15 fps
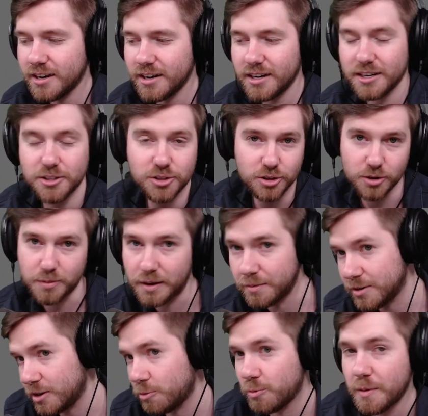So you'll be
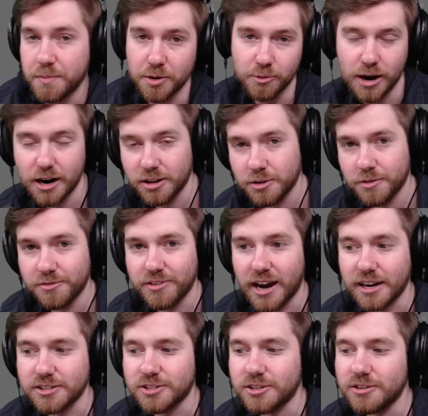able to whip it around a little
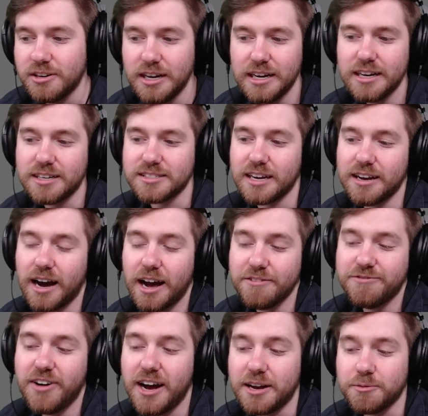faster. Because I
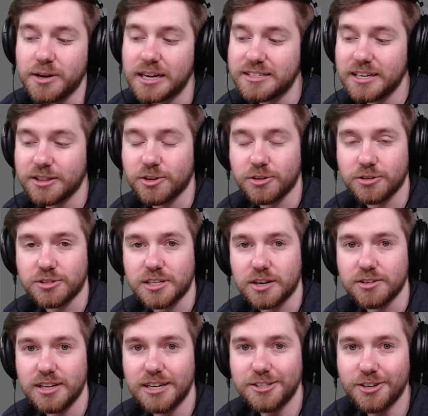find when I take the
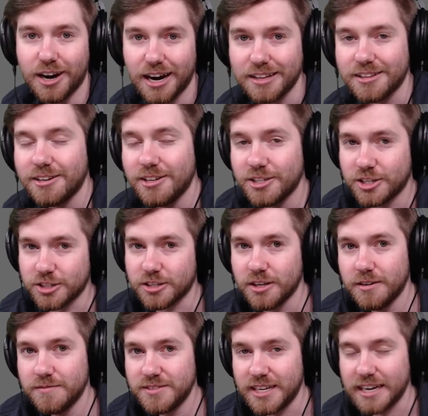sterilizer, I literally just
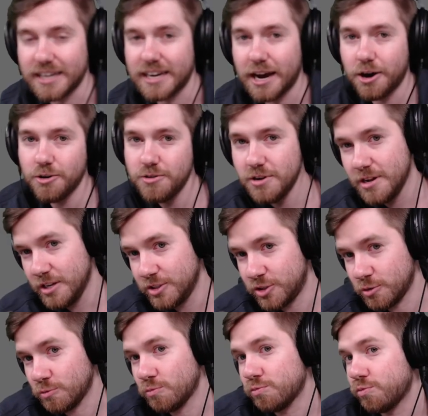take it out,
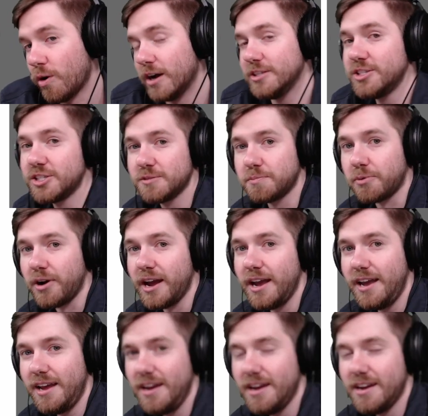do 1
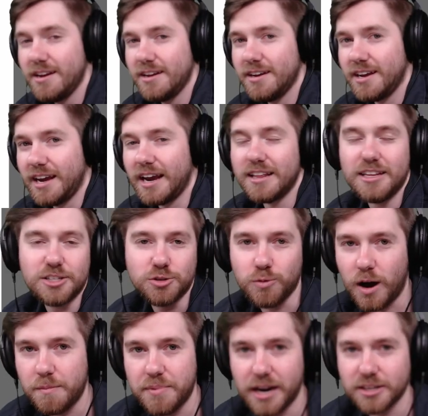spray, and then
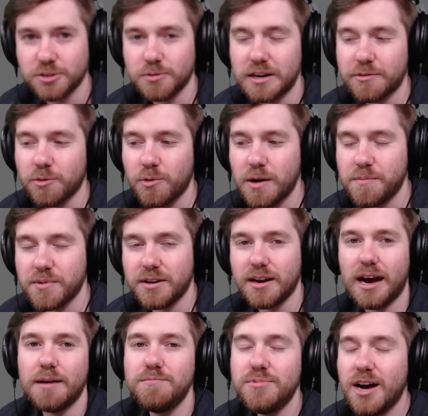swap back to whatever weapon.
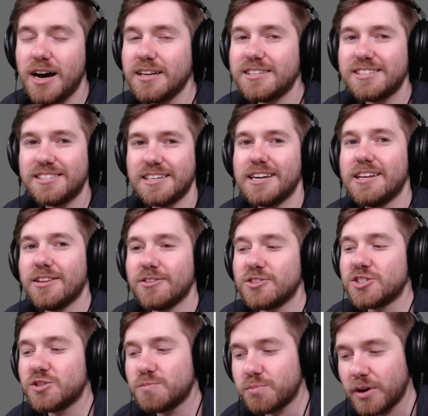I'm not sitting there
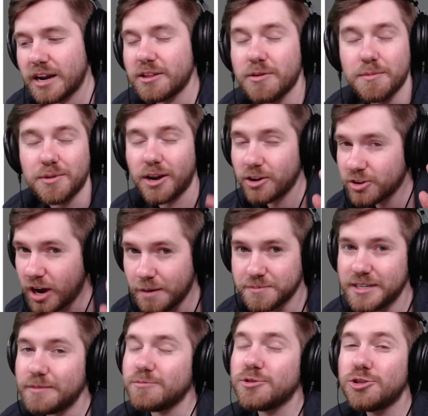spraying the weapon. Top
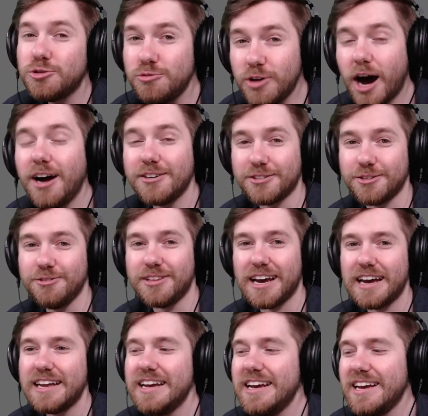tip, do not do
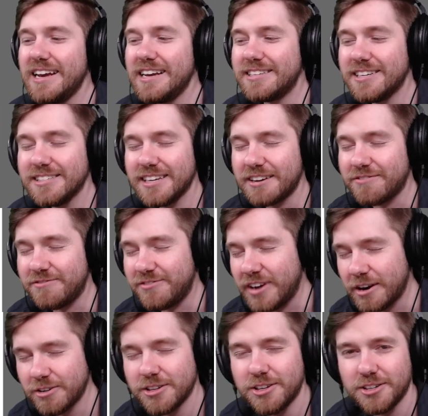that. It does like
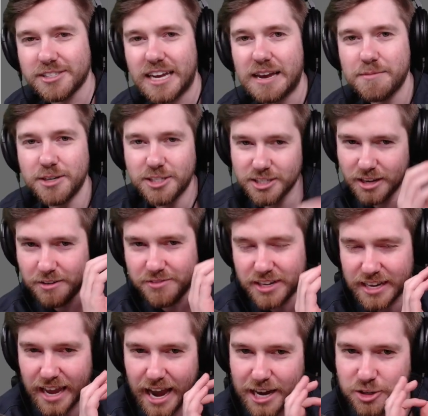very little damage of
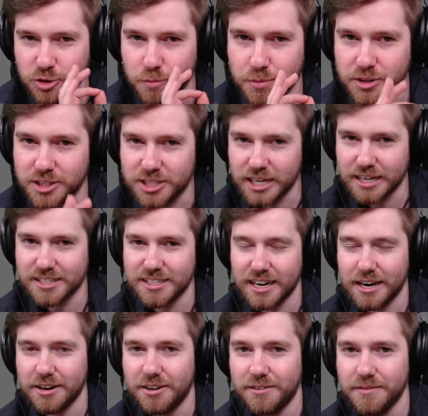like actual
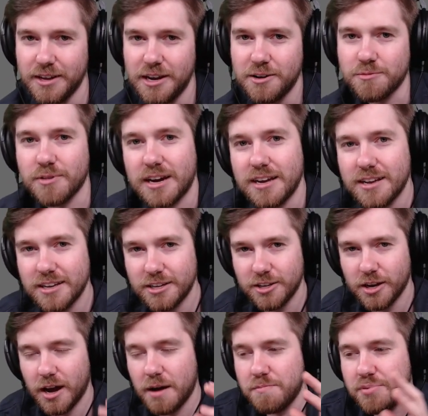projectile, right?
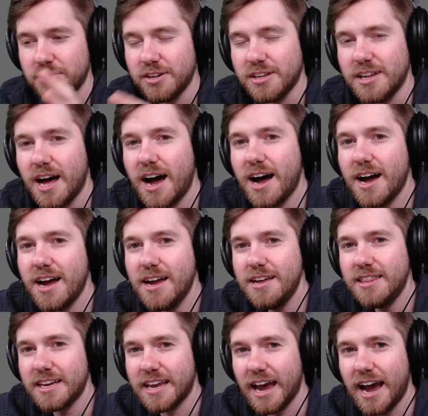Apply
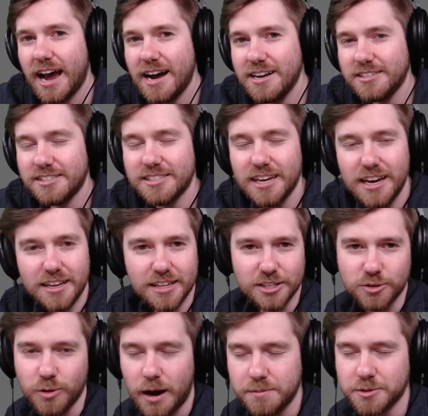the gas, then
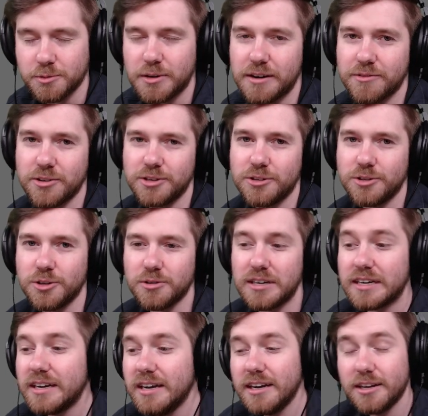swap to whatever you're
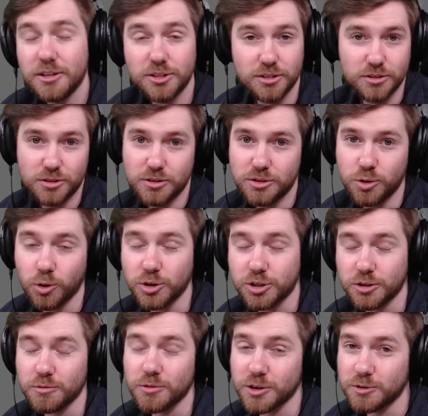doing.
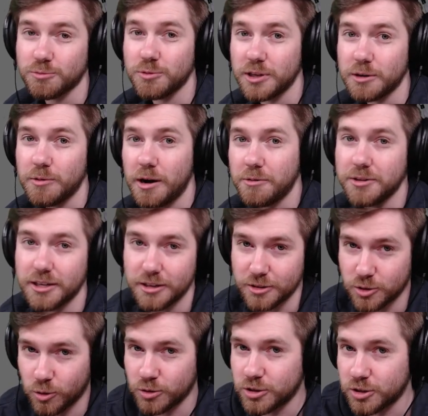Torture works really well with it.
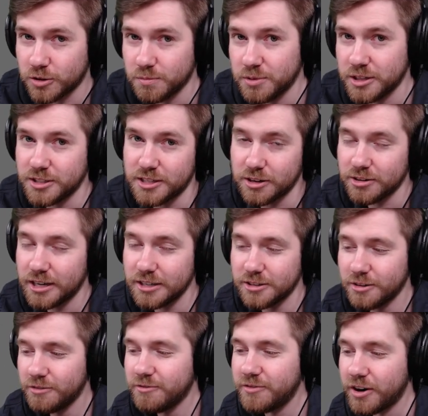Torture plus
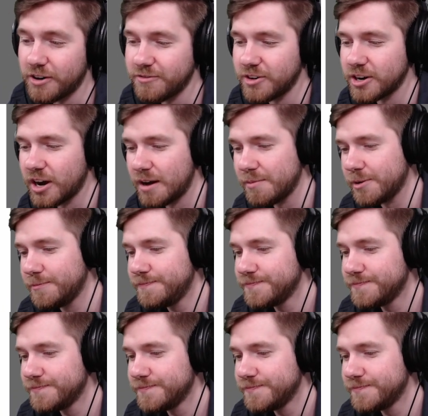sterilizer, very fun combo.